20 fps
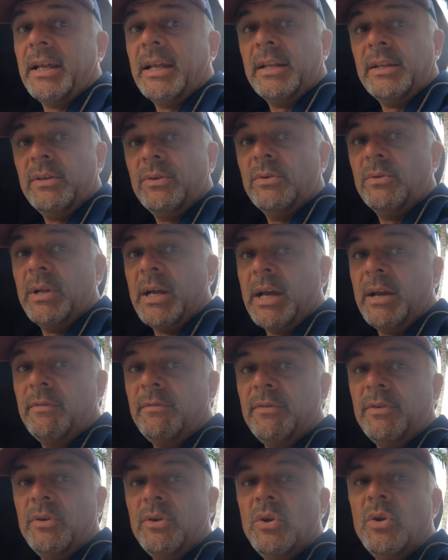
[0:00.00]
then you'll
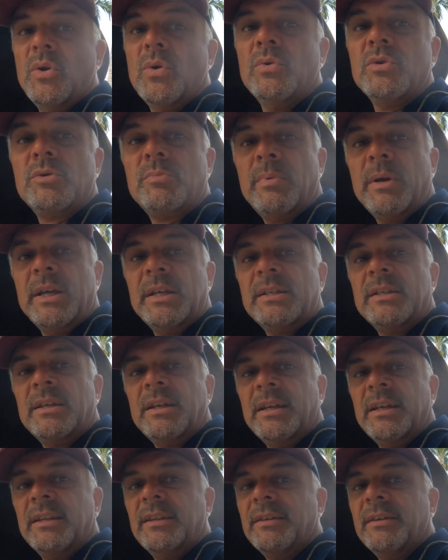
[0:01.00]
have no space
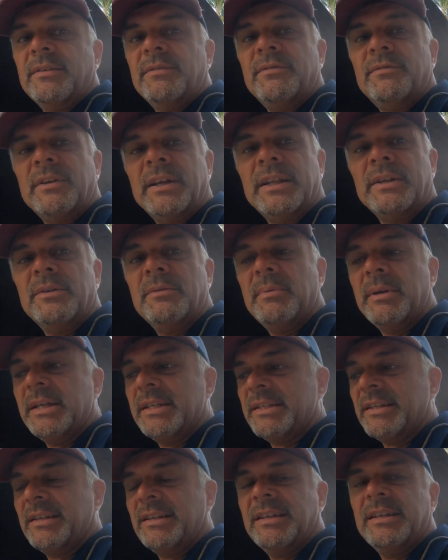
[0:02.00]
in the fender
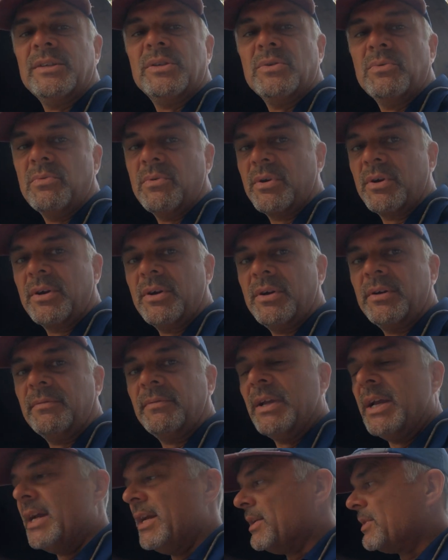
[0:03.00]
basically to work on
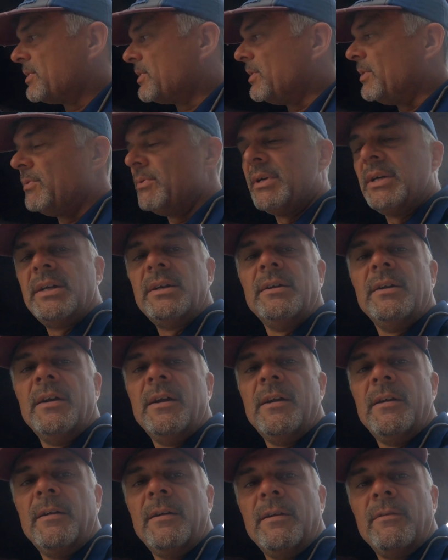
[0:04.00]
so uh,
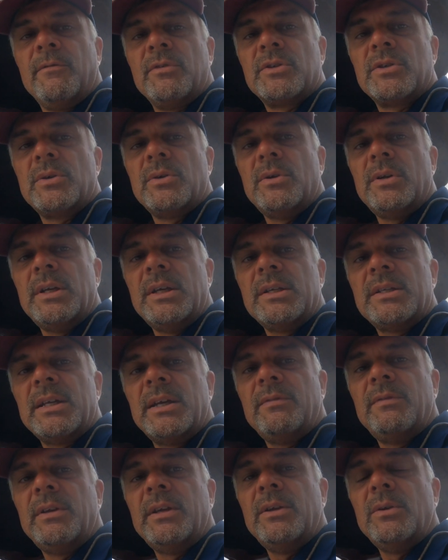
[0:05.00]
for security and
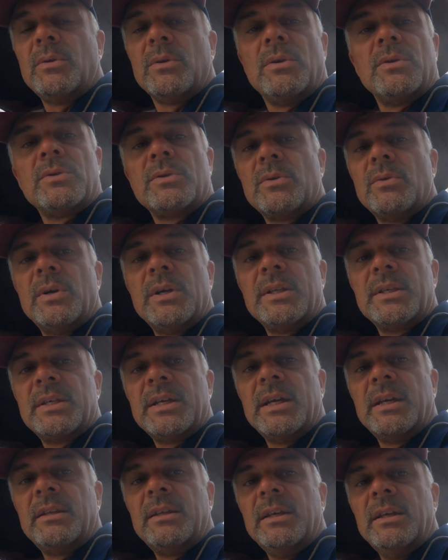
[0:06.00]
safety you can also go ahead and
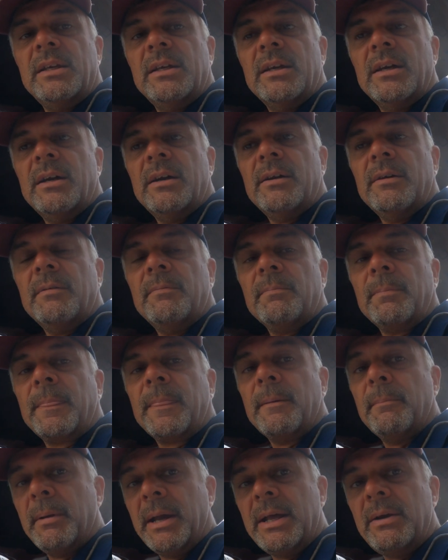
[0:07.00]
take the um,
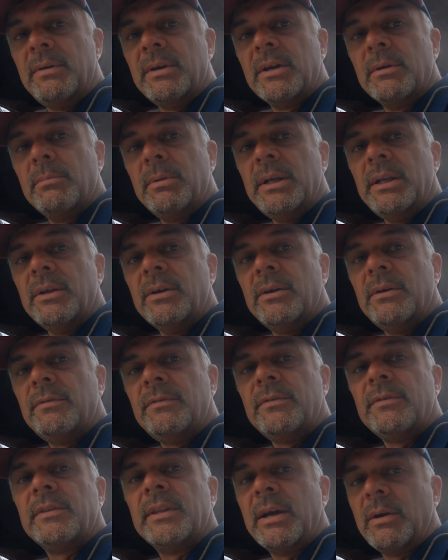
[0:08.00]
the battery completely
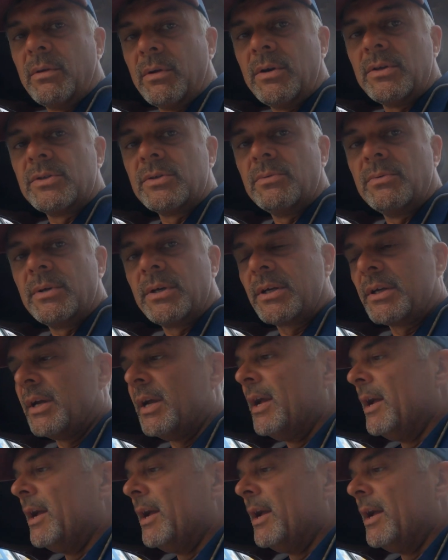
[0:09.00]
off that would also work